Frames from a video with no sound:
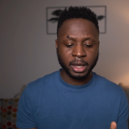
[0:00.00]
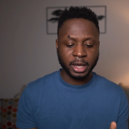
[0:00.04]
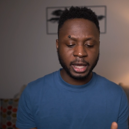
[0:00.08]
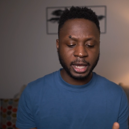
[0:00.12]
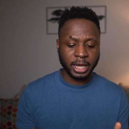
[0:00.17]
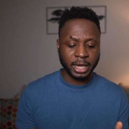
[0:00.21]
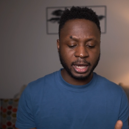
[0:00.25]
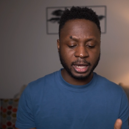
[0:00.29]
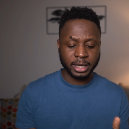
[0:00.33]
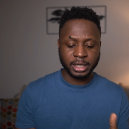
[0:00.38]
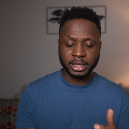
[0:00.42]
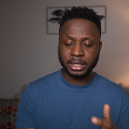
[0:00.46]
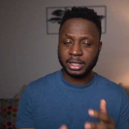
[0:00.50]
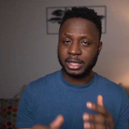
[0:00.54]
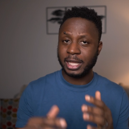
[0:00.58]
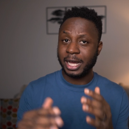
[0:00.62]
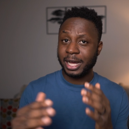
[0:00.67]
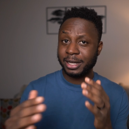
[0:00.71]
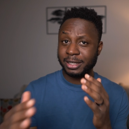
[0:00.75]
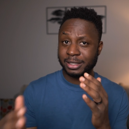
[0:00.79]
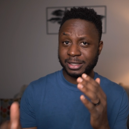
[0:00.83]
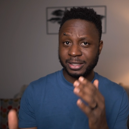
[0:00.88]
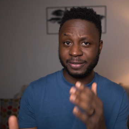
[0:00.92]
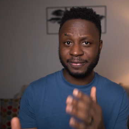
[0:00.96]
and
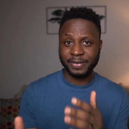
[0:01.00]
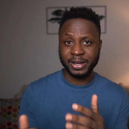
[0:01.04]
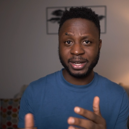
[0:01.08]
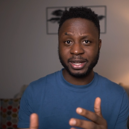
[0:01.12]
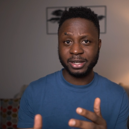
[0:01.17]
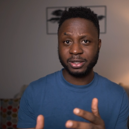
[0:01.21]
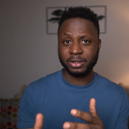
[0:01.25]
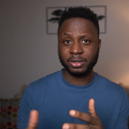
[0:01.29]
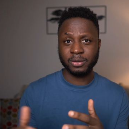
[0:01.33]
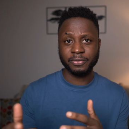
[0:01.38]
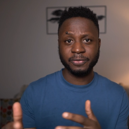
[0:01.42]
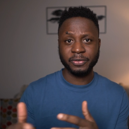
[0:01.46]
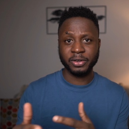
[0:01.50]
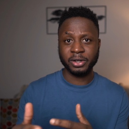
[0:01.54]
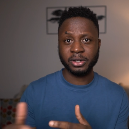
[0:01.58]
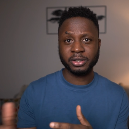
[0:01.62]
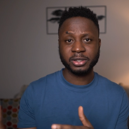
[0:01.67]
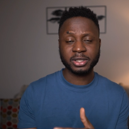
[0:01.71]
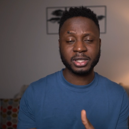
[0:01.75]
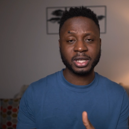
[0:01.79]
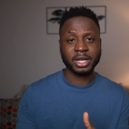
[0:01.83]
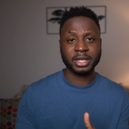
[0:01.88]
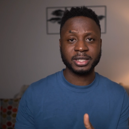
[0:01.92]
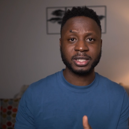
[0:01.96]
that is divided into
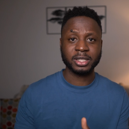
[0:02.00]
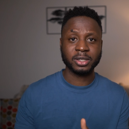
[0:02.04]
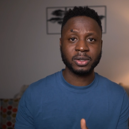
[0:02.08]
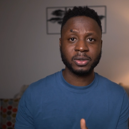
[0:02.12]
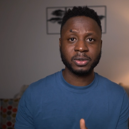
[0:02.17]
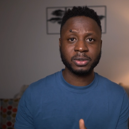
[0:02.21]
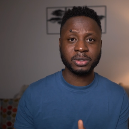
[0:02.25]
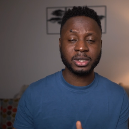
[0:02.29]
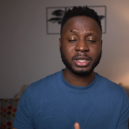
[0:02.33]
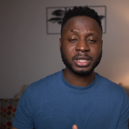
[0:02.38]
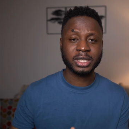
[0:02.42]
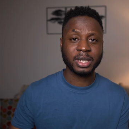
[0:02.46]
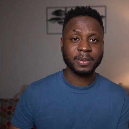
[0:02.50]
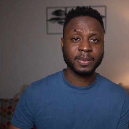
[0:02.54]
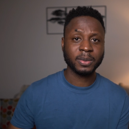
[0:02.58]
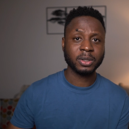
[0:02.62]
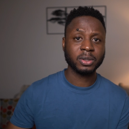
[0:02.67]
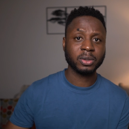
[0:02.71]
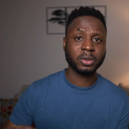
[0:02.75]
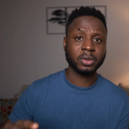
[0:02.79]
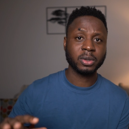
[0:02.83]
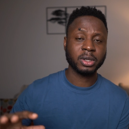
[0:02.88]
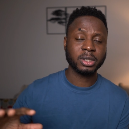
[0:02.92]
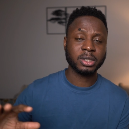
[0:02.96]
various categories. I'm going
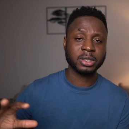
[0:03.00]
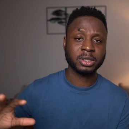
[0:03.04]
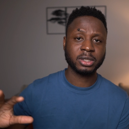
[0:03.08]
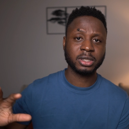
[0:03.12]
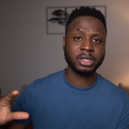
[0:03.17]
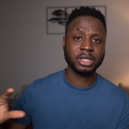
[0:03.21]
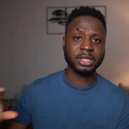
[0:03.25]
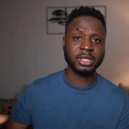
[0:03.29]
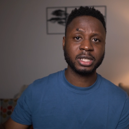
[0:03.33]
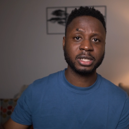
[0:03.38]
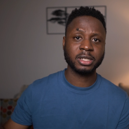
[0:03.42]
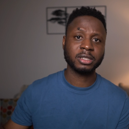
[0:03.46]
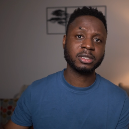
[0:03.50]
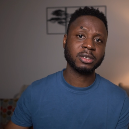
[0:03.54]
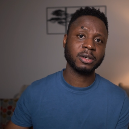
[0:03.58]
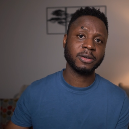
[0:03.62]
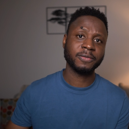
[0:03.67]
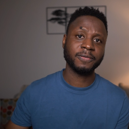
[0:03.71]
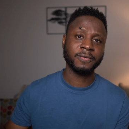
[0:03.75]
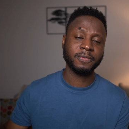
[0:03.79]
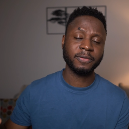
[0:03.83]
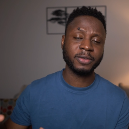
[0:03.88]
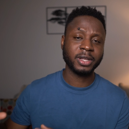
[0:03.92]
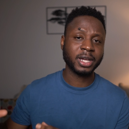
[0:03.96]
to go into details
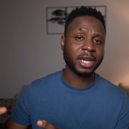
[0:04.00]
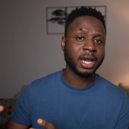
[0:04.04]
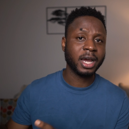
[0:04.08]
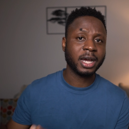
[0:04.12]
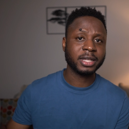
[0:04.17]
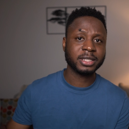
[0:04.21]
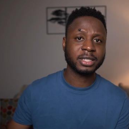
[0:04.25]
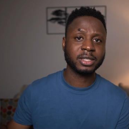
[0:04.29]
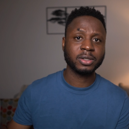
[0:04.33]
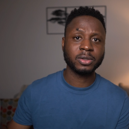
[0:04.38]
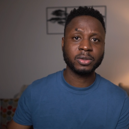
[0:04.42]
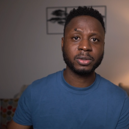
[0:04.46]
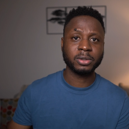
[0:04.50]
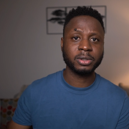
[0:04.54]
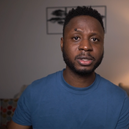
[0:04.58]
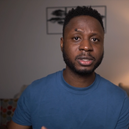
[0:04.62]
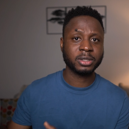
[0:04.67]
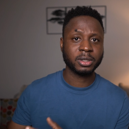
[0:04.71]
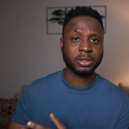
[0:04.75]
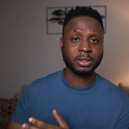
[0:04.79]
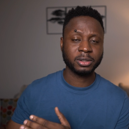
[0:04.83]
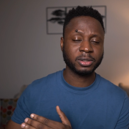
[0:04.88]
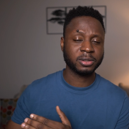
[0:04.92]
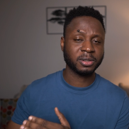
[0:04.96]
of the categories
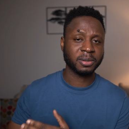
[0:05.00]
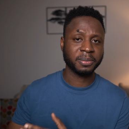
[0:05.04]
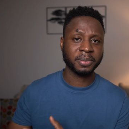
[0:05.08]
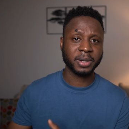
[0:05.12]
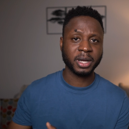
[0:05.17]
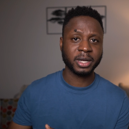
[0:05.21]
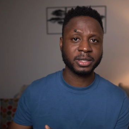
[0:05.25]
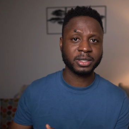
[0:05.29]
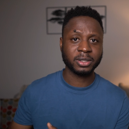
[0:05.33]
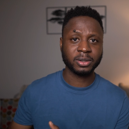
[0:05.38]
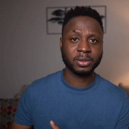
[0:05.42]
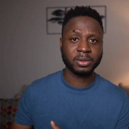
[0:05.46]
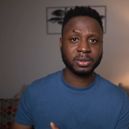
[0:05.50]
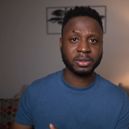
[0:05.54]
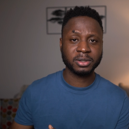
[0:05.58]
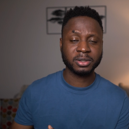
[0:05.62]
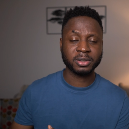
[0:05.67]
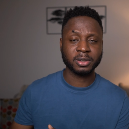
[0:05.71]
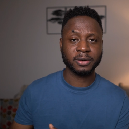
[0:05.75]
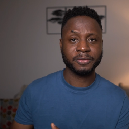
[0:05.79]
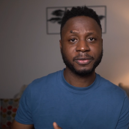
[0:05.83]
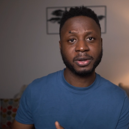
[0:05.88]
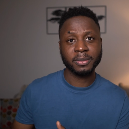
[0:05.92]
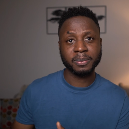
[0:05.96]
or the subcategories
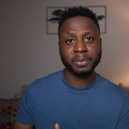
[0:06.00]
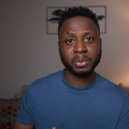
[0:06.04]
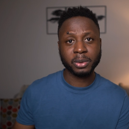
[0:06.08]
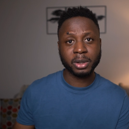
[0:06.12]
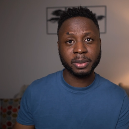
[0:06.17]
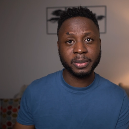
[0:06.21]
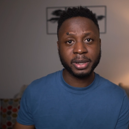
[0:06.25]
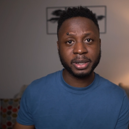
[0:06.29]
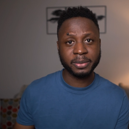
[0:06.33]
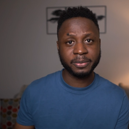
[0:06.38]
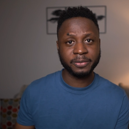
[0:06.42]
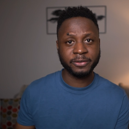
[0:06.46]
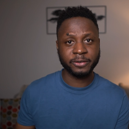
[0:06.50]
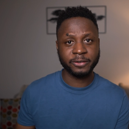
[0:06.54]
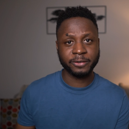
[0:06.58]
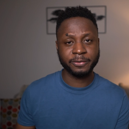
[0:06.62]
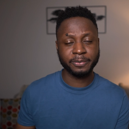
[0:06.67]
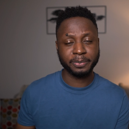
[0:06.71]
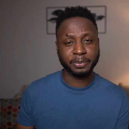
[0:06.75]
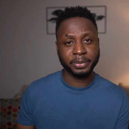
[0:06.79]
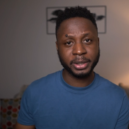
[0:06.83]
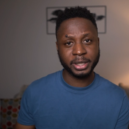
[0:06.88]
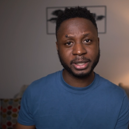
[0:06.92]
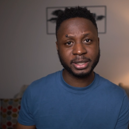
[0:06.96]
of
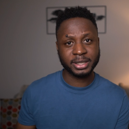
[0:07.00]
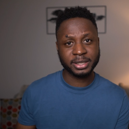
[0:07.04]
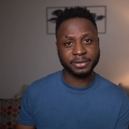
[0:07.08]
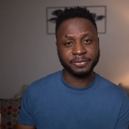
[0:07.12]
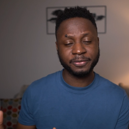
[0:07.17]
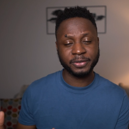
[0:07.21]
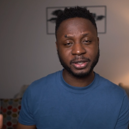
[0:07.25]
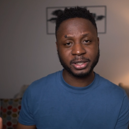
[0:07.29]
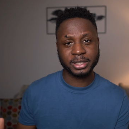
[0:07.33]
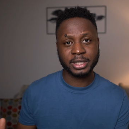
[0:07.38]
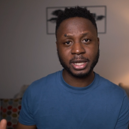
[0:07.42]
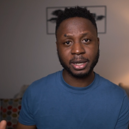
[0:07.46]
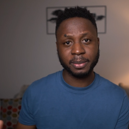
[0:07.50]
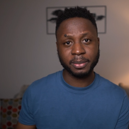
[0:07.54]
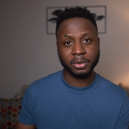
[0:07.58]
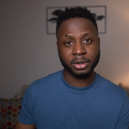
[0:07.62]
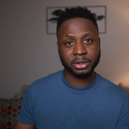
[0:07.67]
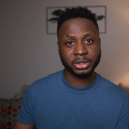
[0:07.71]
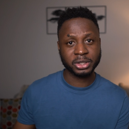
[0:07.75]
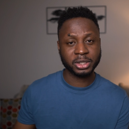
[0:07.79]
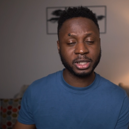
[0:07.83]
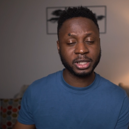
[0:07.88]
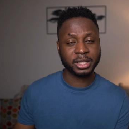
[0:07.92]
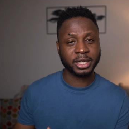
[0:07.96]
employment-based visa
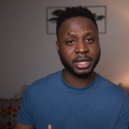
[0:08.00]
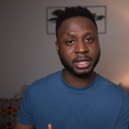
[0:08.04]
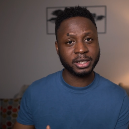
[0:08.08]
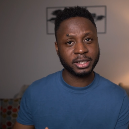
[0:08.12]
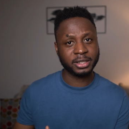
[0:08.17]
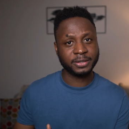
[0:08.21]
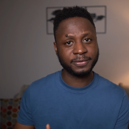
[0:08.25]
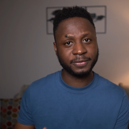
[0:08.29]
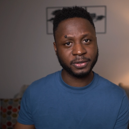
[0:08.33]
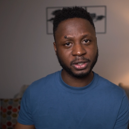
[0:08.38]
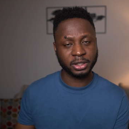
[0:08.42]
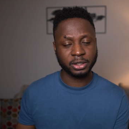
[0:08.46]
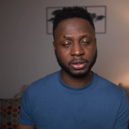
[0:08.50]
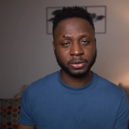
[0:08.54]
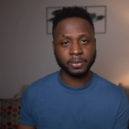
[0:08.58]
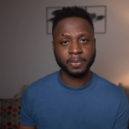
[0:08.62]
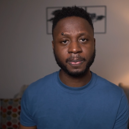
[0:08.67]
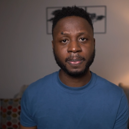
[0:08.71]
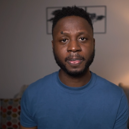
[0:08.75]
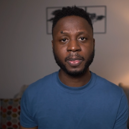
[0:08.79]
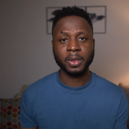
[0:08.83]
much later in this video.